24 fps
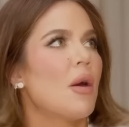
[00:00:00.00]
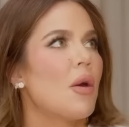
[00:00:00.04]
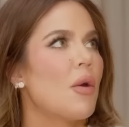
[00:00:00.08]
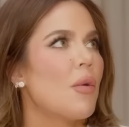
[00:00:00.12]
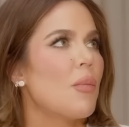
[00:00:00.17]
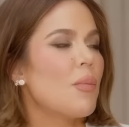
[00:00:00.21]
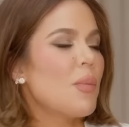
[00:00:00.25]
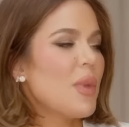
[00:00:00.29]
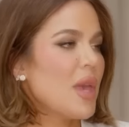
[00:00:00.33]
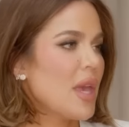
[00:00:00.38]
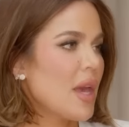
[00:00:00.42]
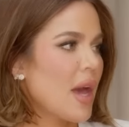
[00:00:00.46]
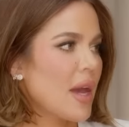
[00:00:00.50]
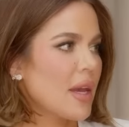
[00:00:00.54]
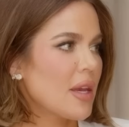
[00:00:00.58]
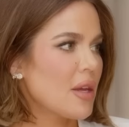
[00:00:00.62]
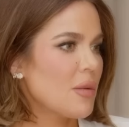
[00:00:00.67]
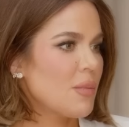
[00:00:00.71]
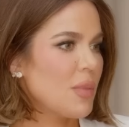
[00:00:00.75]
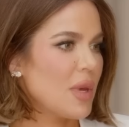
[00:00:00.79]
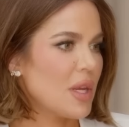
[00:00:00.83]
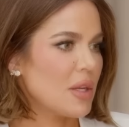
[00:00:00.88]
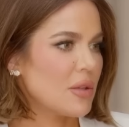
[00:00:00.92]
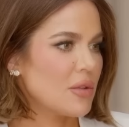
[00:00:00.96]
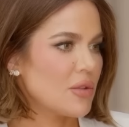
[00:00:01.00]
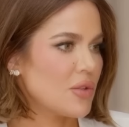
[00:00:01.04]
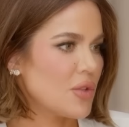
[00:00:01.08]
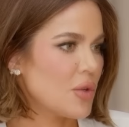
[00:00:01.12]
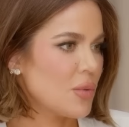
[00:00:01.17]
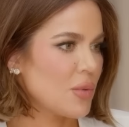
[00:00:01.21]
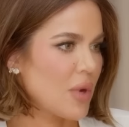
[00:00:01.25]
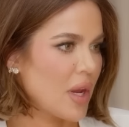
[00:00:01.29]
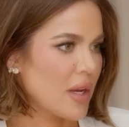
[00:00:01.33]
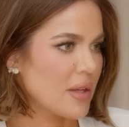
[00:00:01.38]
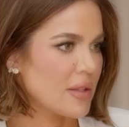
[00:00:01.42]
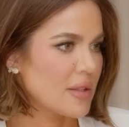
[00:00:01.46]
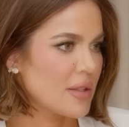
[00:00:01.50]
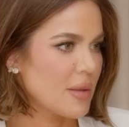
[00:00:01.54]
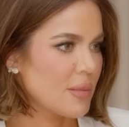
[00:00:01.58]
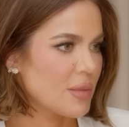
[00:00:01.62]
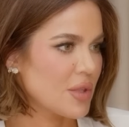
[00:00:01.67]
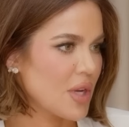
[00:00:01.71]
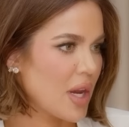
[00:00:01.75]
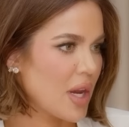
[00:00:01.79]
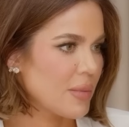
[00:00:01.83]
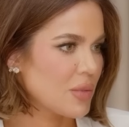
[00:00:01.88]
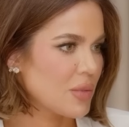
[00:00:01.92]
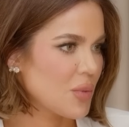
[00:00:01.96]
I can be too nice
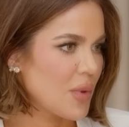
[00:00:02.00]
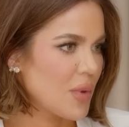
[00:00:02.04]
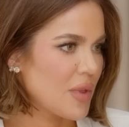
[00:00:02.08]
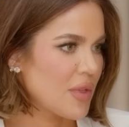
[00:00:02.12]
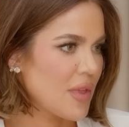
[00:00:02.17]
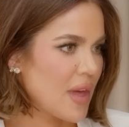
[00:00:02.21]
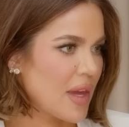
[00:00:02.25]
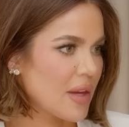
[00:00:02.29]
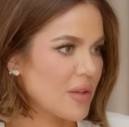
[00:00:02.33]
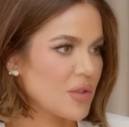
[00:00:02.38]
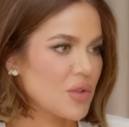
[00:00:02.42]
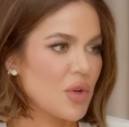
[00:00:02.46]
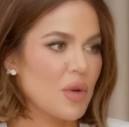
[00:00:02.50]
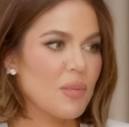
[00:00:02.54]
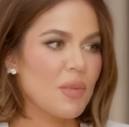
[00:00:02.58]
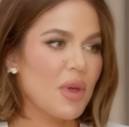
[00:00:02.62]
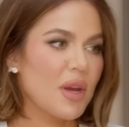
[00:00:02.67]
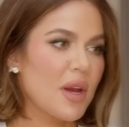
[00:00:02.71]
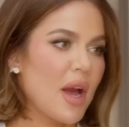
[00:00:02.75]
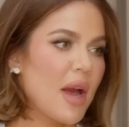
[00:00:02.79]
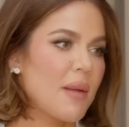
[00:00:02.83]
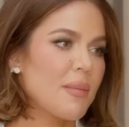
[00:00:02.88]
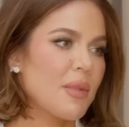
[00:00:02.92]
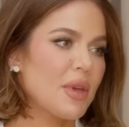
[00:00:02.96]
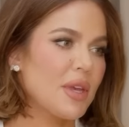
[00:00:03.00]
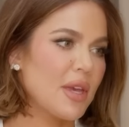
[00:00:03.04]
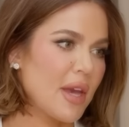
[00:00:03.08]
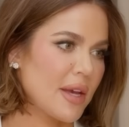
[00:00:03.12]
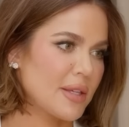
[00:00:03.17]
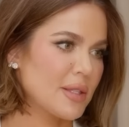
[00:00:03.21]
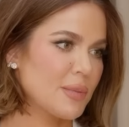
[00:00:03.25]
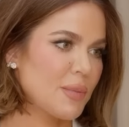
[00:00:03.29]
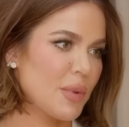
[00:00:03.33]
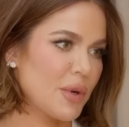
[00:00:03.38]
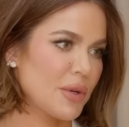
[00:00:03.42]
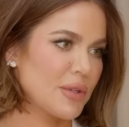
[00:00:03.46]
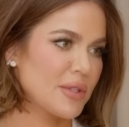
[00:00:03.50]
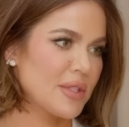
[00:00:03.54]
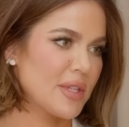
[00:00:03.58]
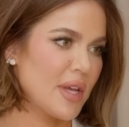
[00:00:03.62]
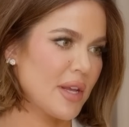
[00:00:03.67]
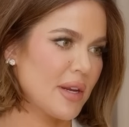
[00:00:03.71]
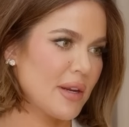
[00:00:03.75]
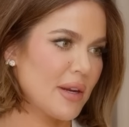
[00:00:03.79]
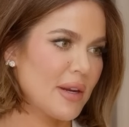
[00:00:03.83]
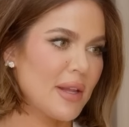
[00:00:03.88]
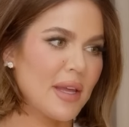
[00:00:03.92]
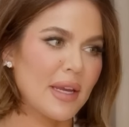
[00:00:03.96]
sometimes with things, or I'm like, I'm a yes
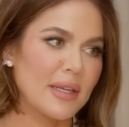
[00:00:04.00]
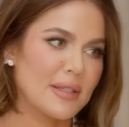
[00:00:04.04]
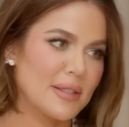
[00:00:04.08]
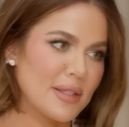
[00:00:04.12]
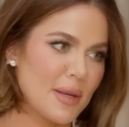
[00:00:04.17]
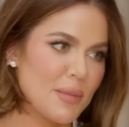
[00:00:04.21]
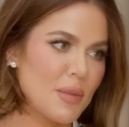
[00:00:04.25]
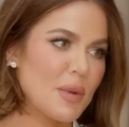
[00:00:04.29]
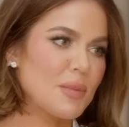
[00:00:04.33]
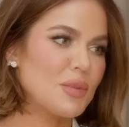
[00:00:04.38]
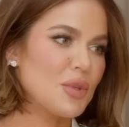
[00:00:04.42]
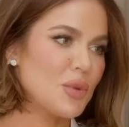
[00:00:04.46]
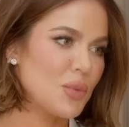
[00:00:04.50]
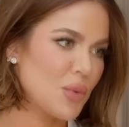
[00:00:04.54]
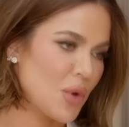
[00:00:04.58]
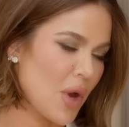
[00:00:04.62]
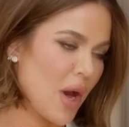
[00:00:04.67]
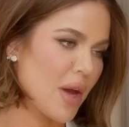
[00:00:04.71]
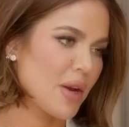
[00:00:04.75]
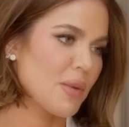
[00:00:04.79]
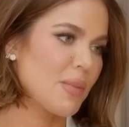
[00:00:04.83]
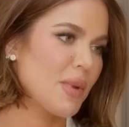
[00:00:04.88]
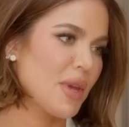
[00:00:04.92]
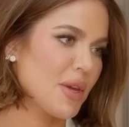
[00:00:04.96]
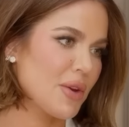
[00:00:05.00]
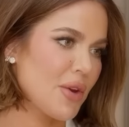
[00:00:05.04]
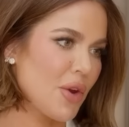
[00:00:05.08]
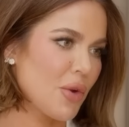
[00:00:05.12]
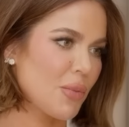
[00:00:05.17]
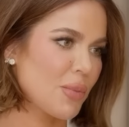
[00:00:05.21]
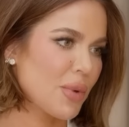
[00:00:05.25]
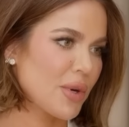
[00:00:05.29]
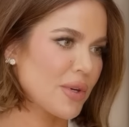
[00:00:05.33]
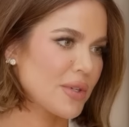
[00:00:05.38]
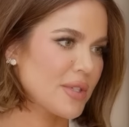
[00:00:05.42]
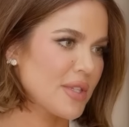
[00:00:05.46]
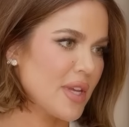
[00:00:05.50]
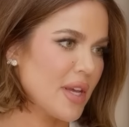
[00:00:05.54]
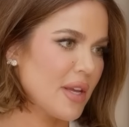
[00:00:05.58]
person. And like sometimes you've got to be a no person.